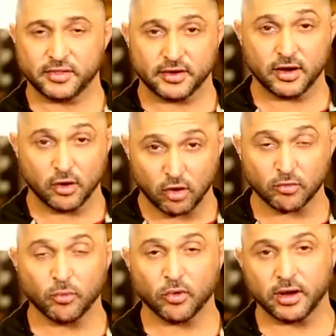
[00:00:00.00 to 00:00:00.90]
but there are a
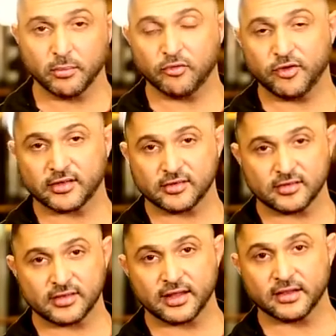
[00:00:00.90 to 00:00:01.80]
lot more elbow
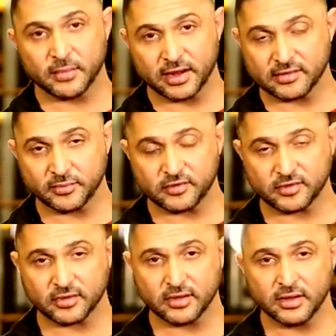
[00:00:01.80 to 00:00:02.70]
flexors than the biceps.